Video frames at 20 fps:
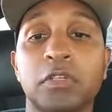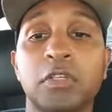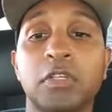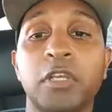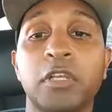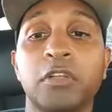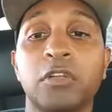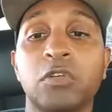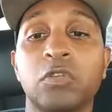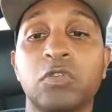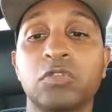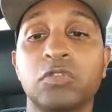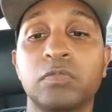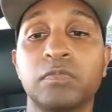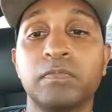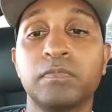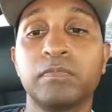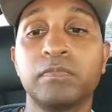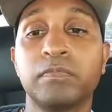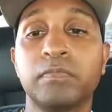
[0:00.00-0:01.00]
getting those
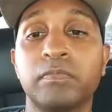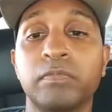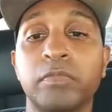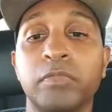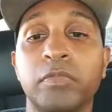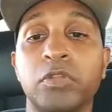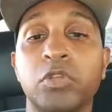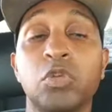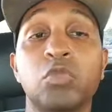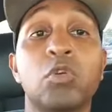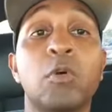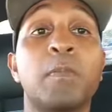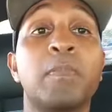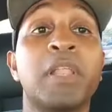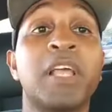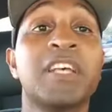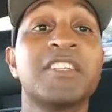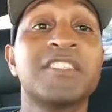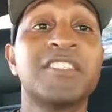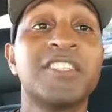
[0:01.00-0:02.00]

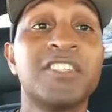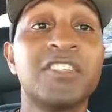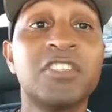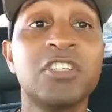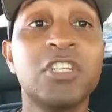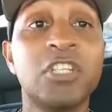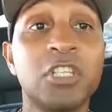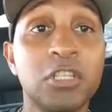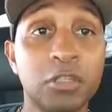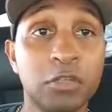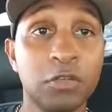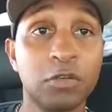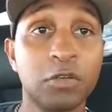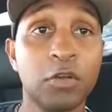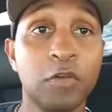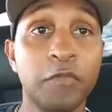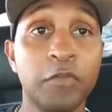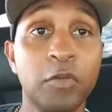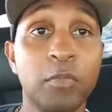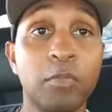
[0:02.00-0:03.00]
neuroplasticity
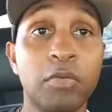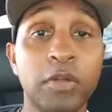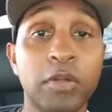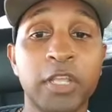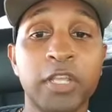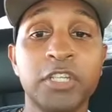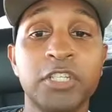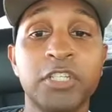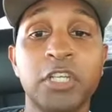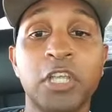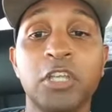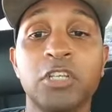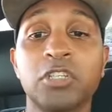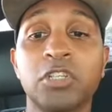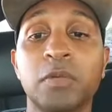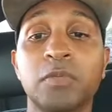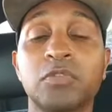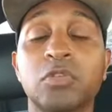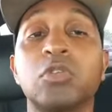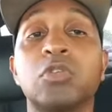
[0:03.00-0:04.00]
of your brain changed
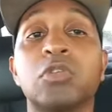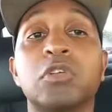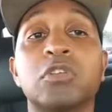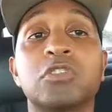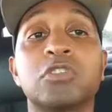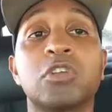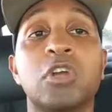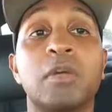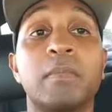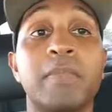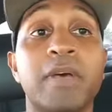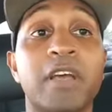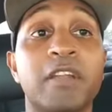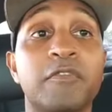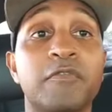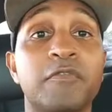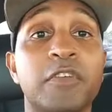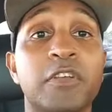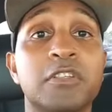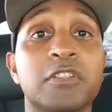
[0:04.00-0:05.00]
up so you can start
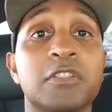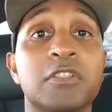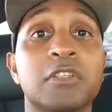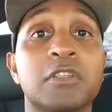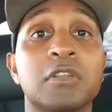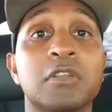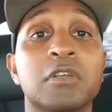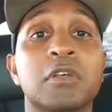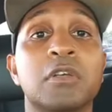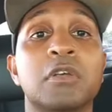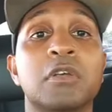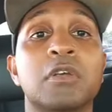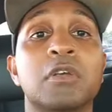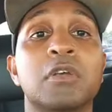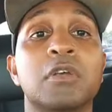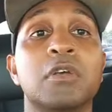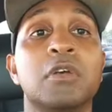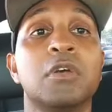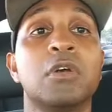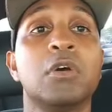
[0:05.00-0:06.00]
manifesting
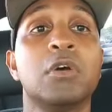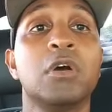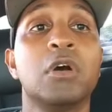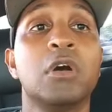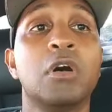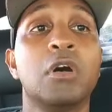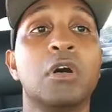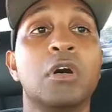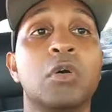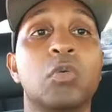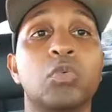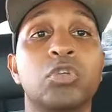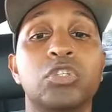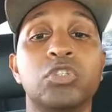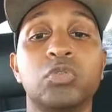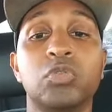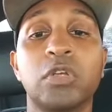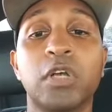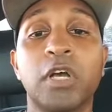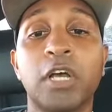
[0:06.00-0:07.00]
what
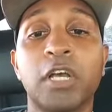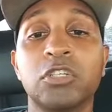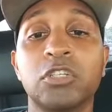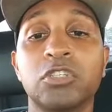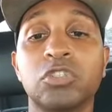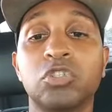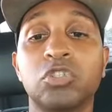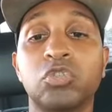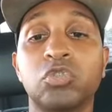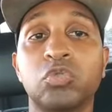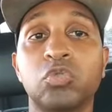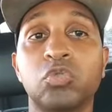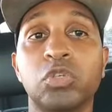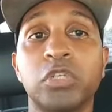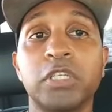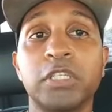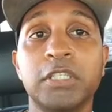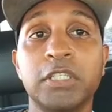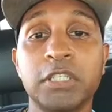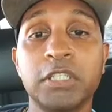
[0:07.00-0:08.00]
you guys
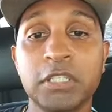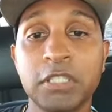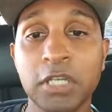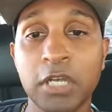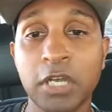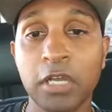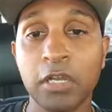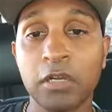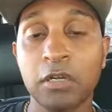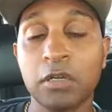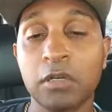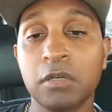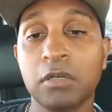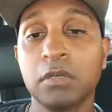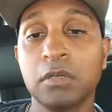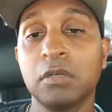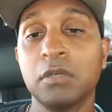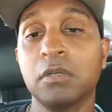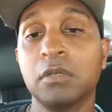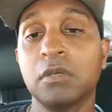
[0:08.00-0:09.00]
truly desire.
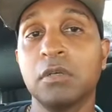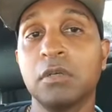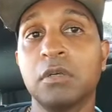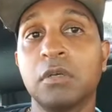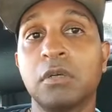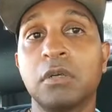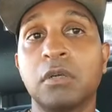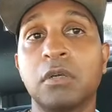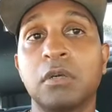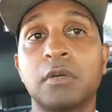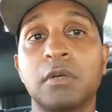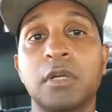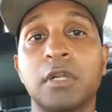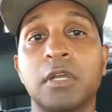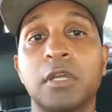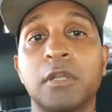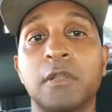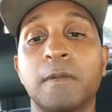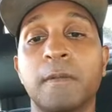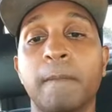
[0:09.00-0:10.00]
All
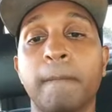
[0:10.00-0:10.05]
right.